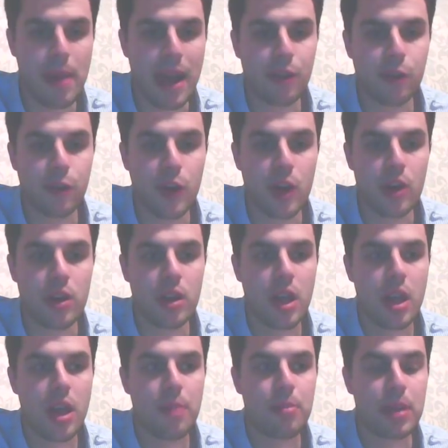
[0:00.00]
back foot,
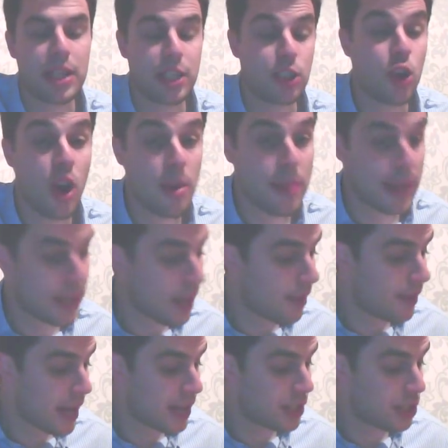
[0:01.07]
but he's timing
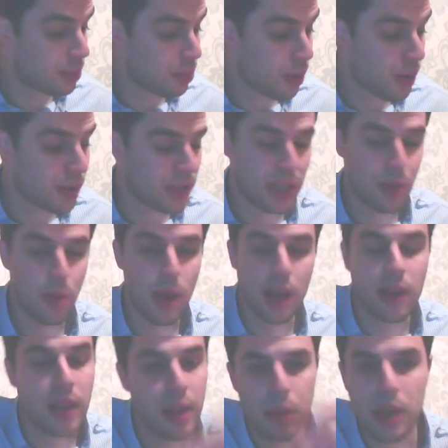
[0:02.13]
David Haye surprisingly
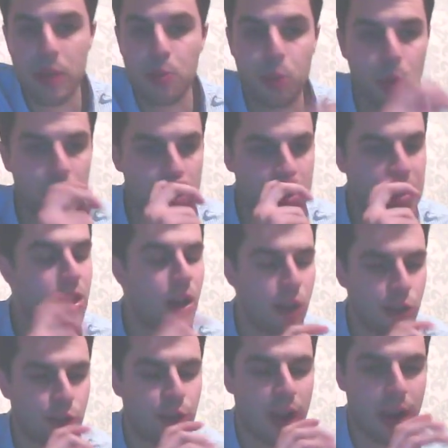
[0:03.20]
well. And within what is a
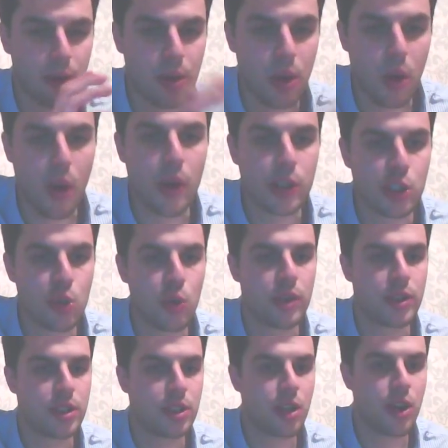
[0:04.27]
close round, I score
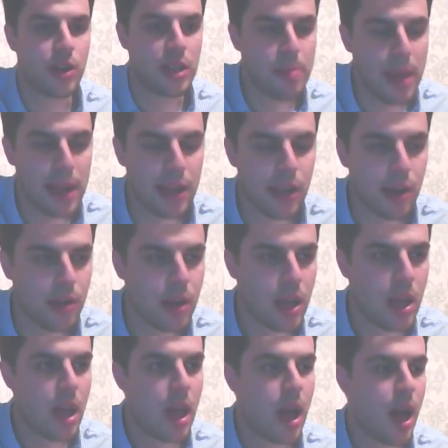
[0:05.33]
it to Tony Bellew.
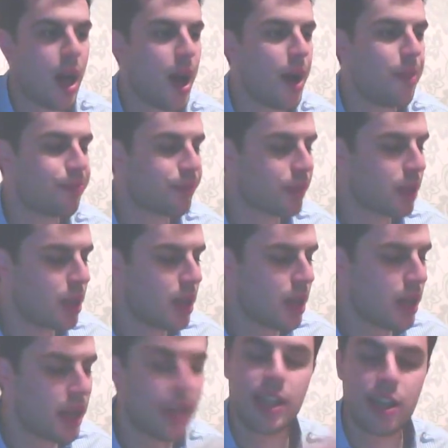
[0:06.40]

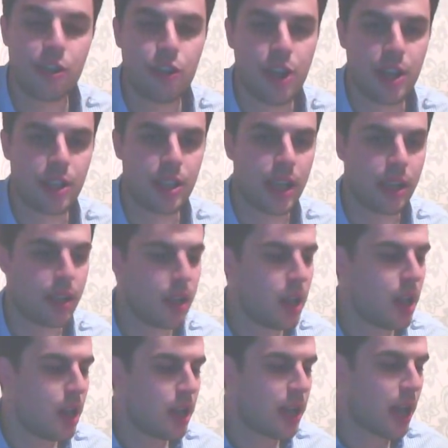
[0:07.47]
It's interesting.
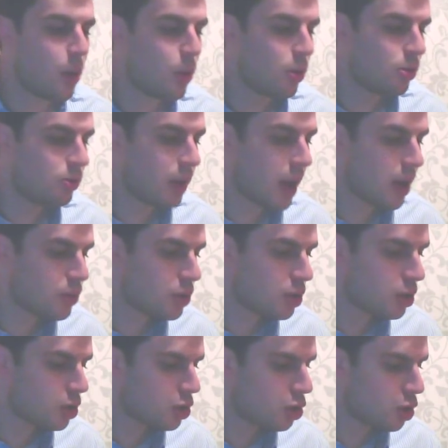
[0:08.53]
Now,
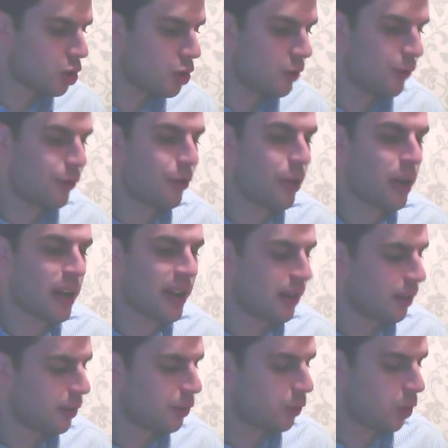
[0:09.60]
rounds 2, 3,
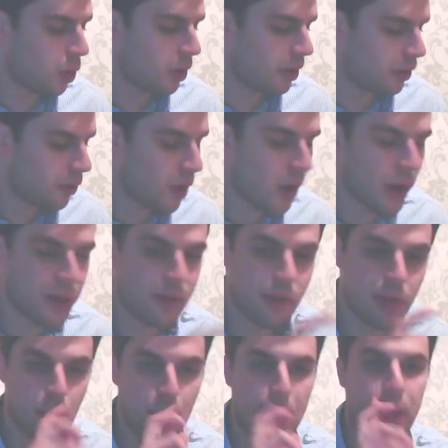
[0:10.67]
4 and 5,
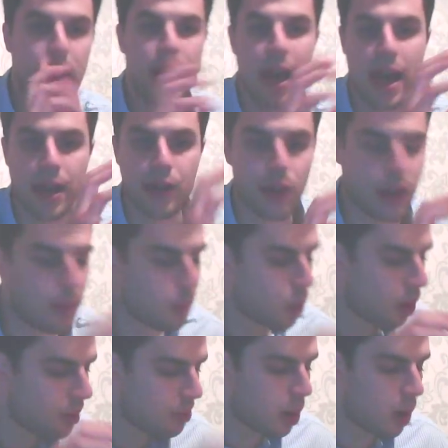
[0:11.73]
we're going to handle in
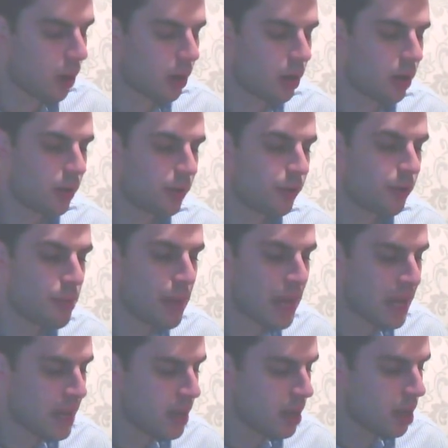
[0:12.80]
one block. For
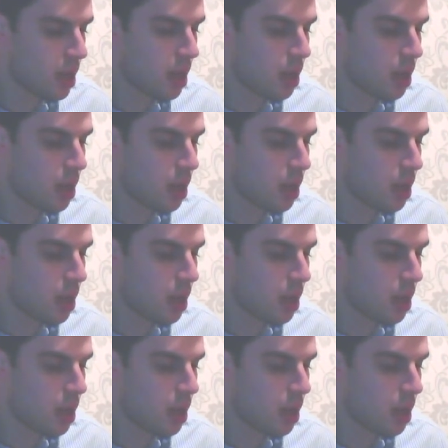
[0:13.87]
me,